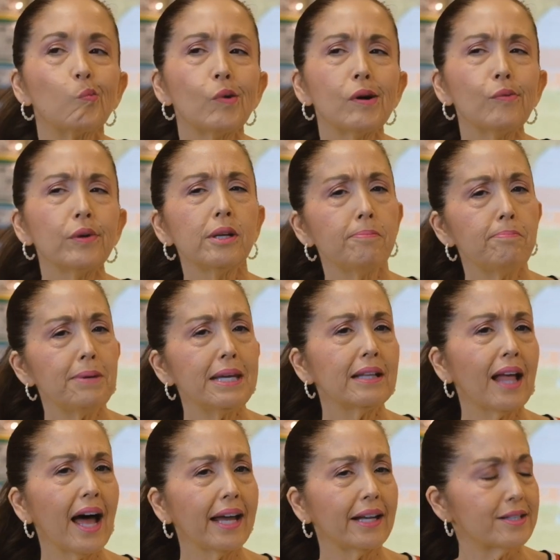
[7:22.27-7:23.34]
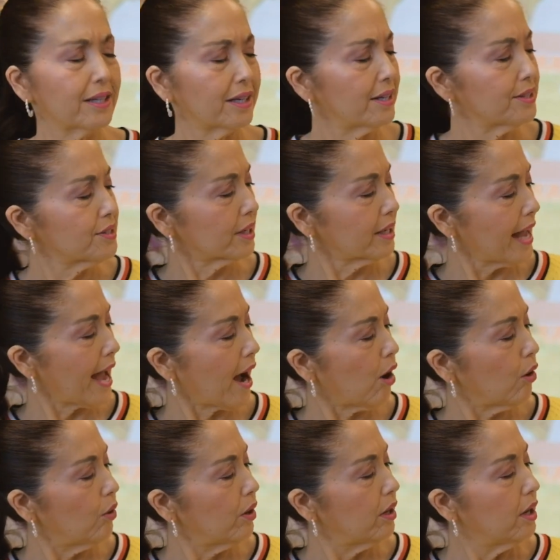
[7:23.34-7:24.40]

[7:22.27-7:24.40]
what would it be like to kiss a cow?